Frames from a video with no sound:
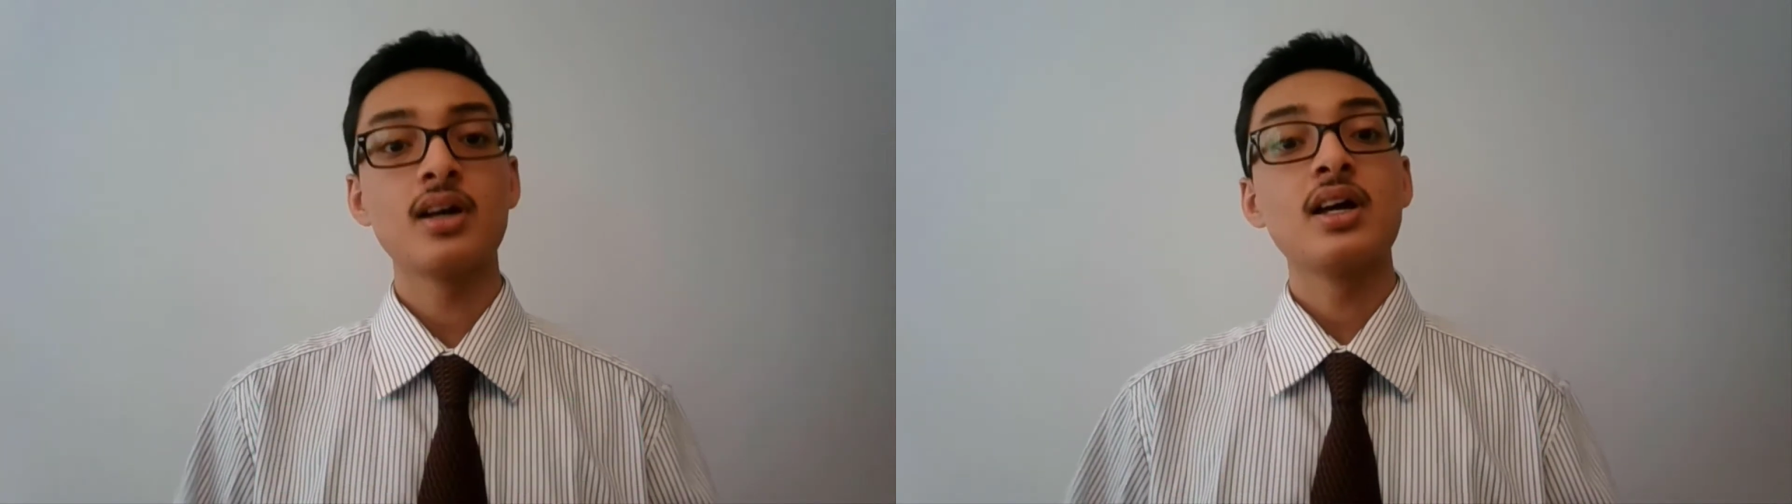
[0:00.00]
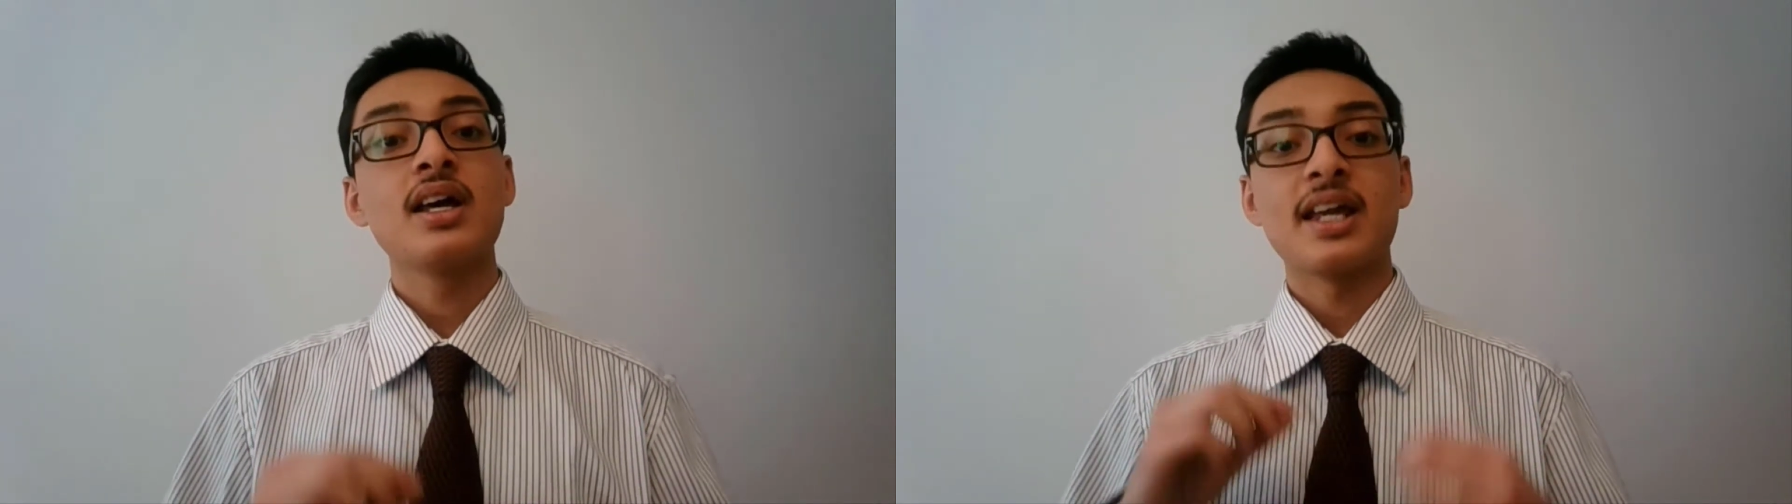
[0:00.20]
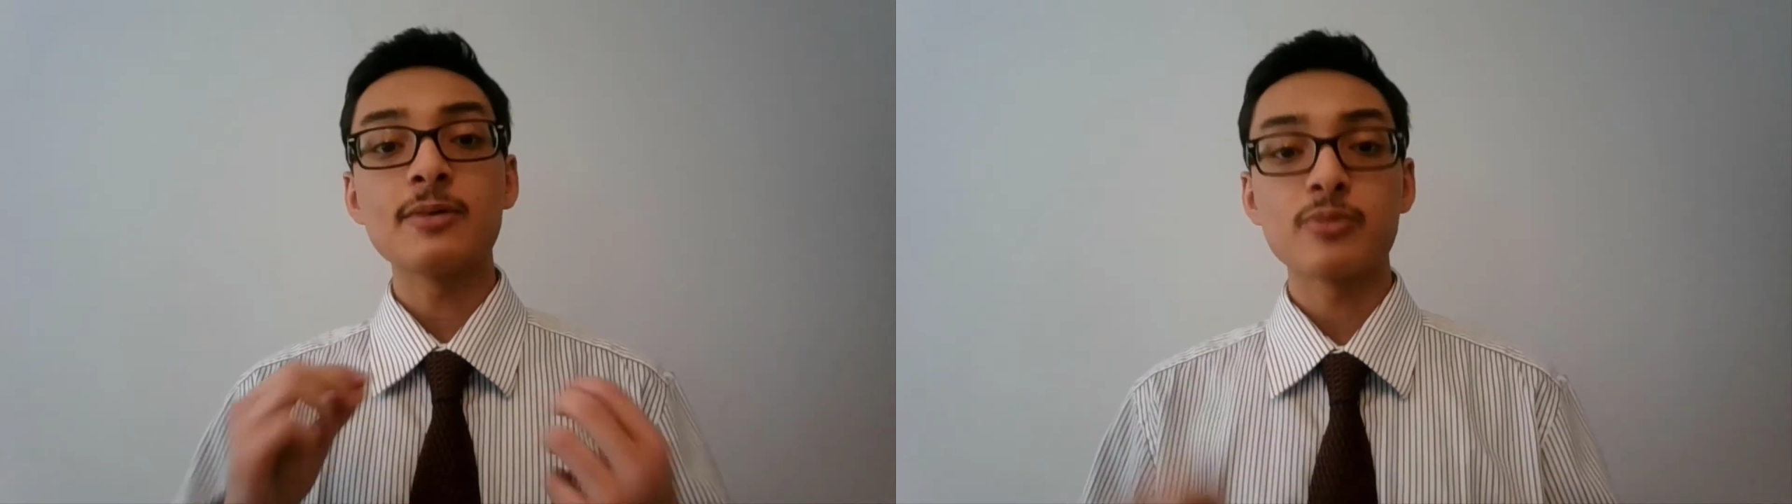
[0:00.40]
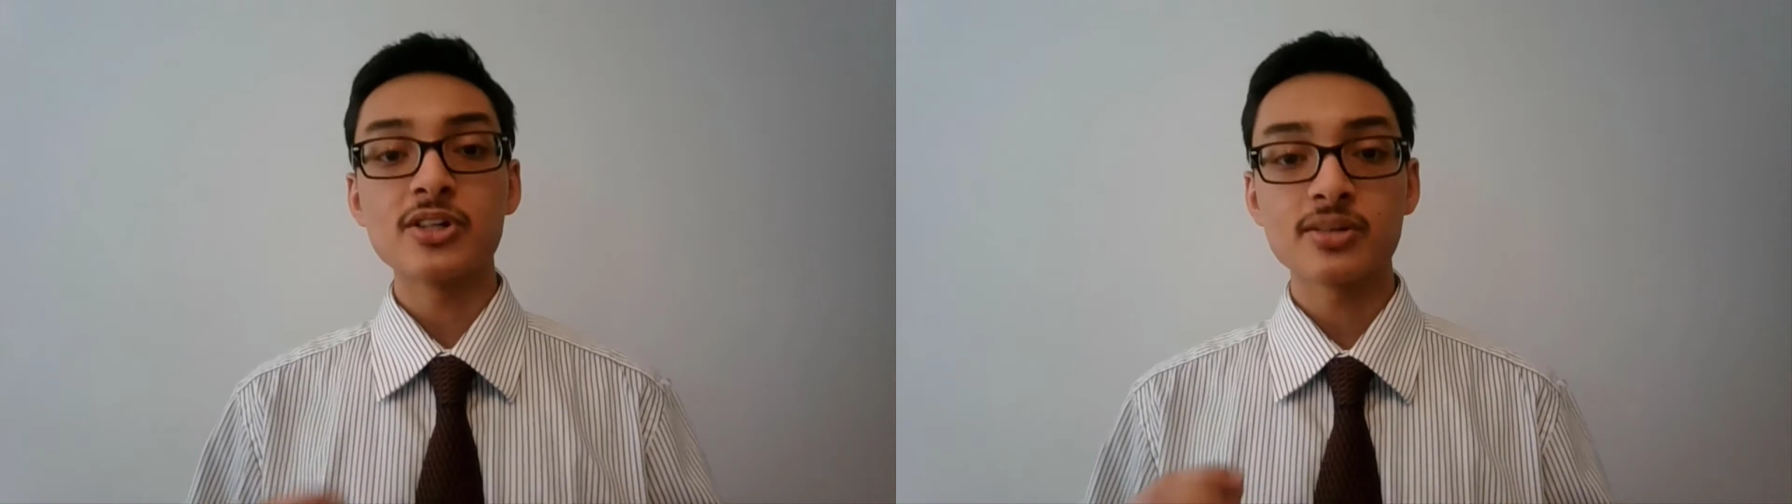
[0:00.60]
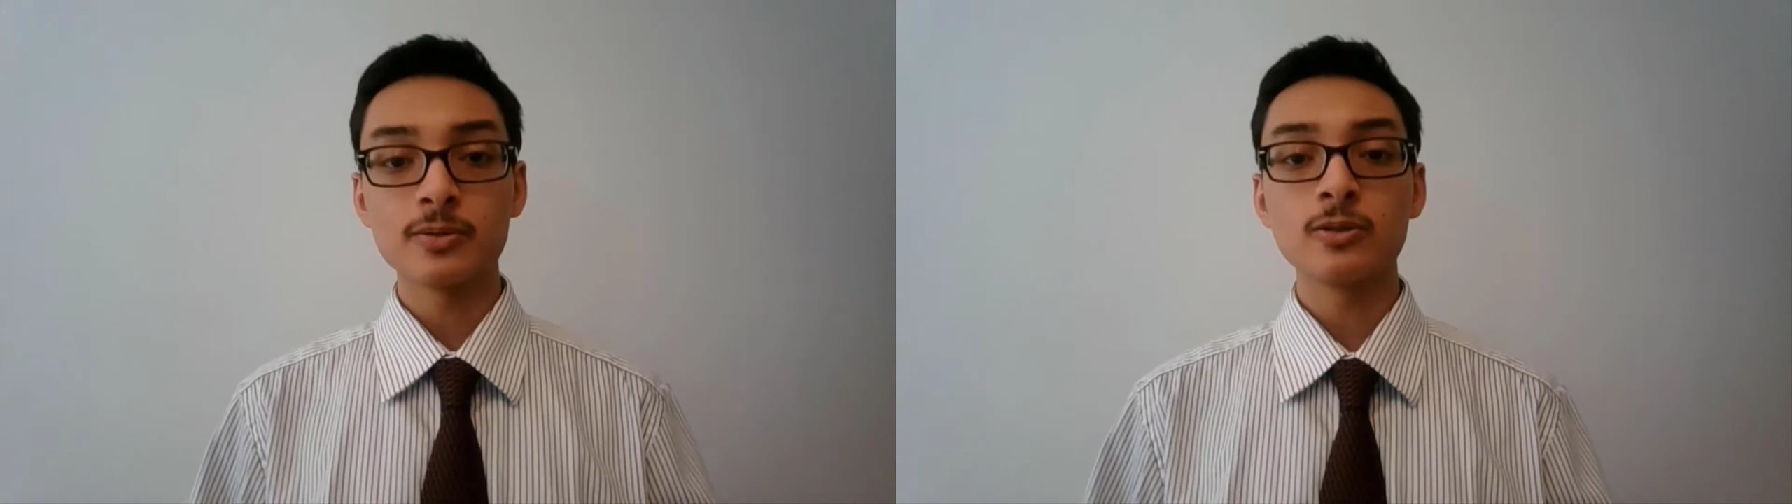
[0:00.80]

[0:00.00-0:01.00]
In principle, the